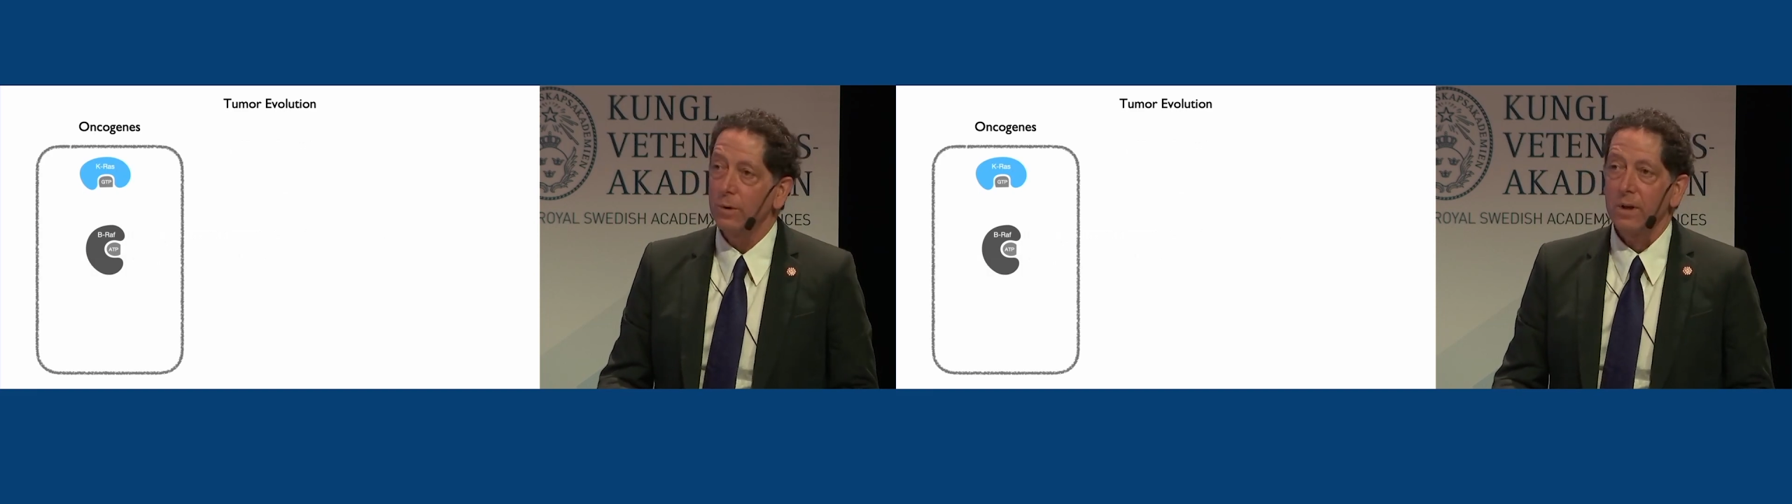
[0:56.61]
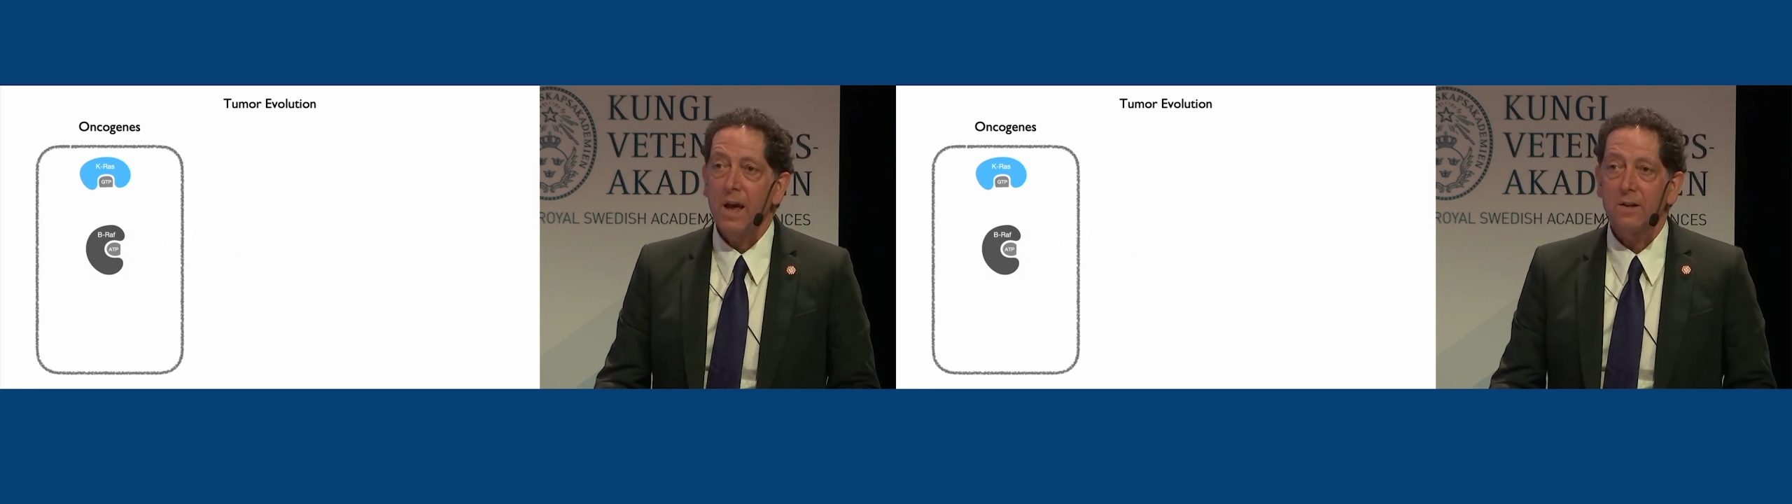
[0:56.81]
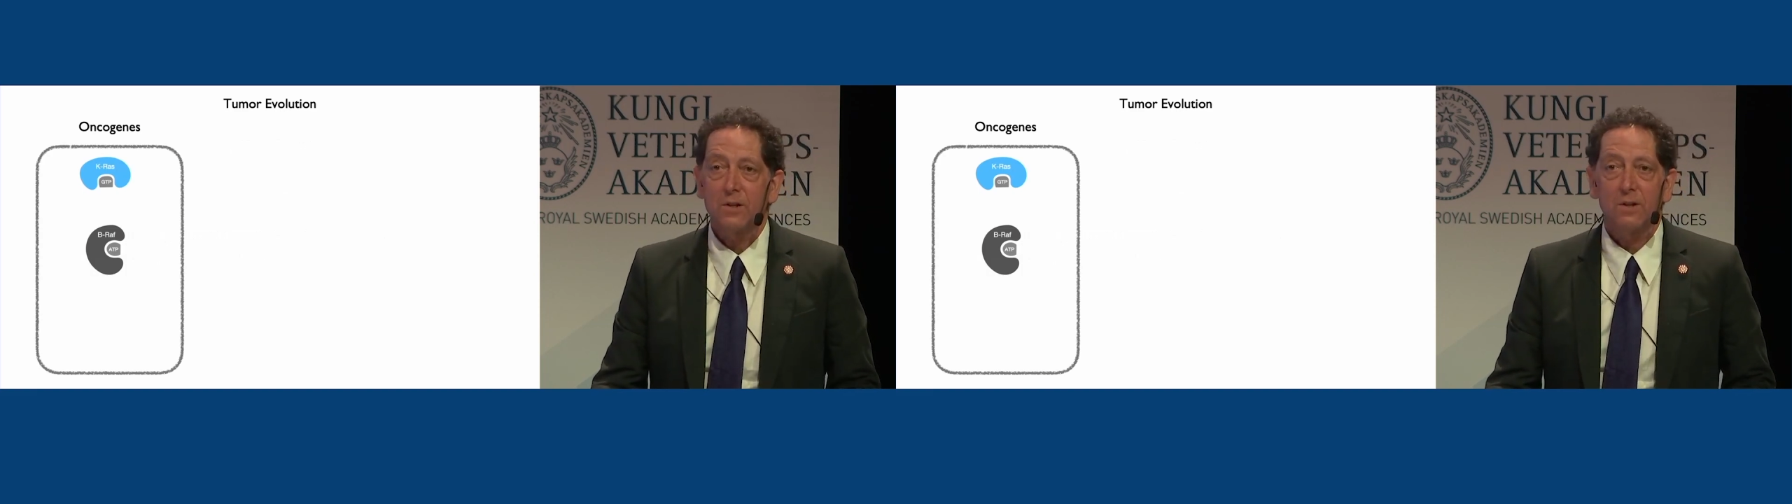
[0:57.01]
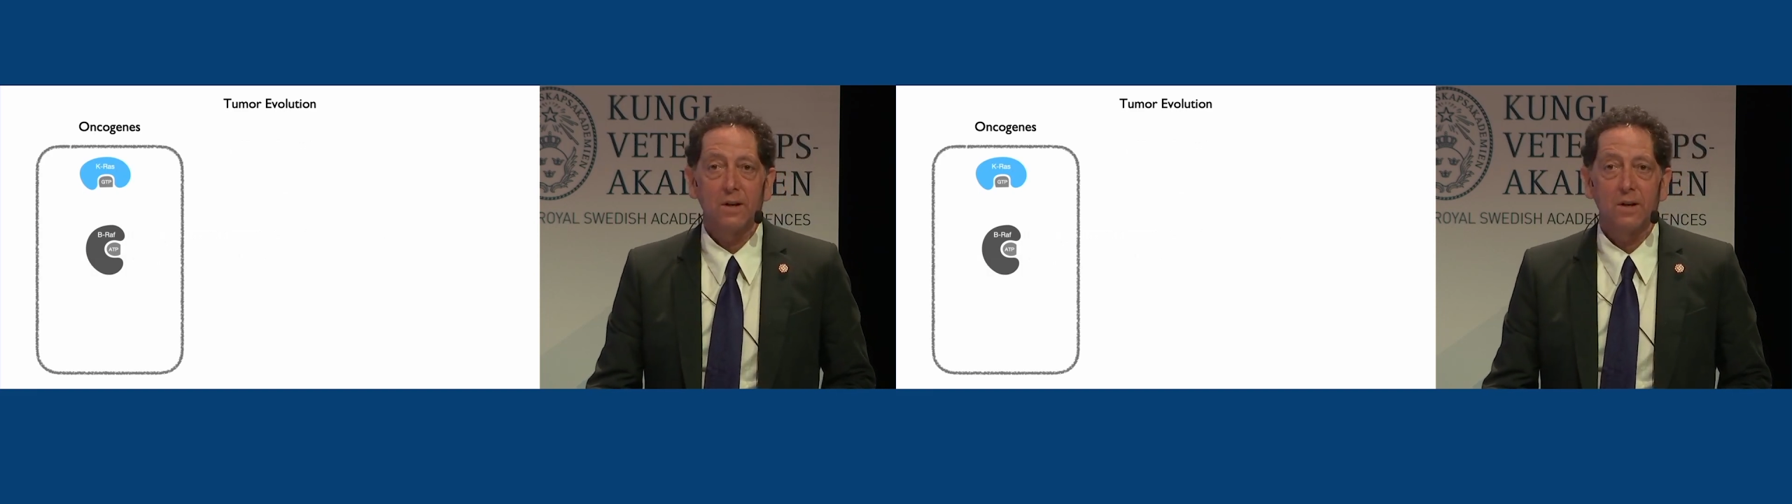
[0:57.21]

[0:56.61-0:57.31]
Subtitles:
cancer